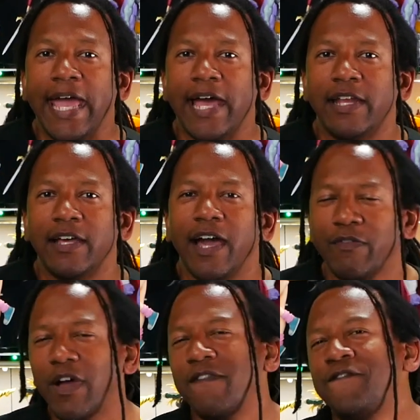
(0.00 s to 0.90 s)
And
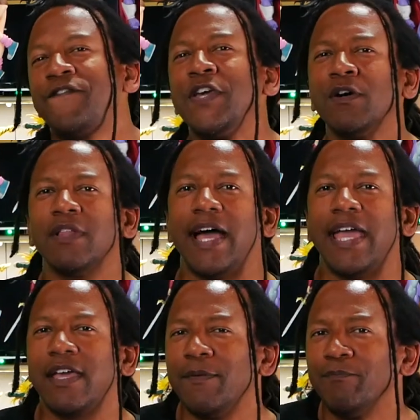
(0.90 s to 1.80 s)
I feel
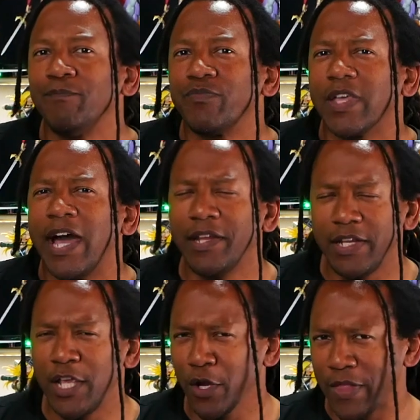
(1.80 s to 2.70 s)
like I
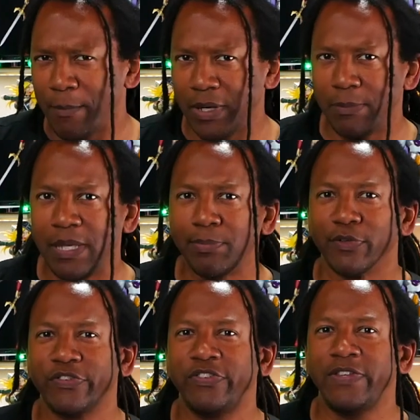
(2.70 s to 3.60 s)
didn't hear that many people
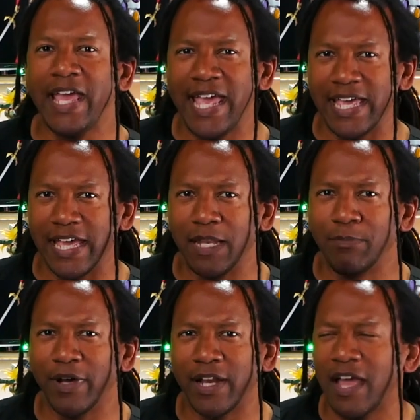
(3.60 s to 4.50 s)
saying it,
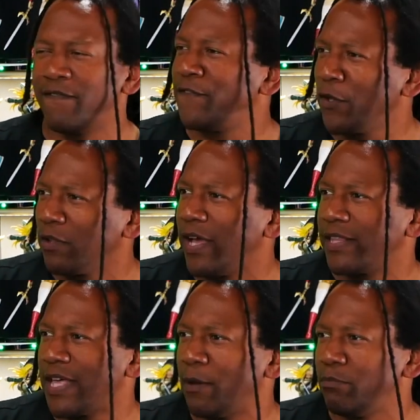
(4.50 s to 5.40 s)
but I feel
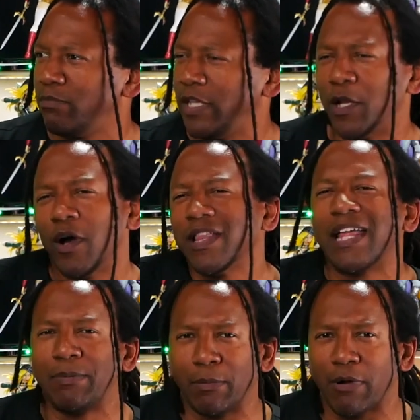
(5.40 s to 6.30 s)
like that, a lot
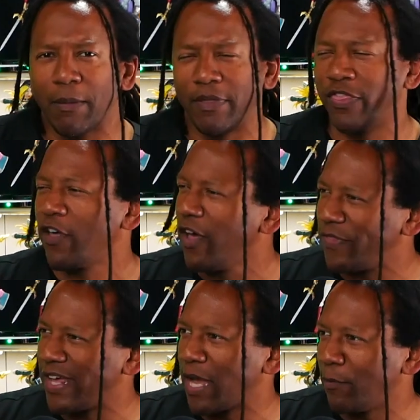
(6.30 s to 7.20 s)
of people probably thought
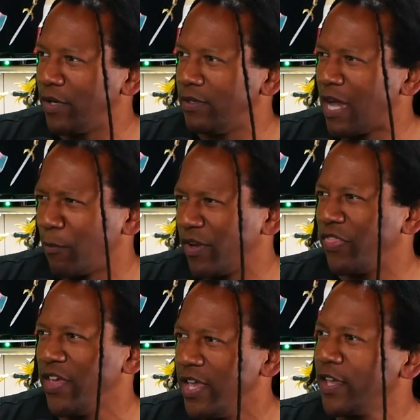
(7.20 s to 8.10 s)
that I would
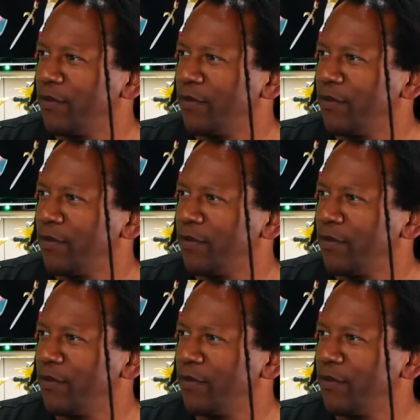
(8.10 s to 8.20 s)
think,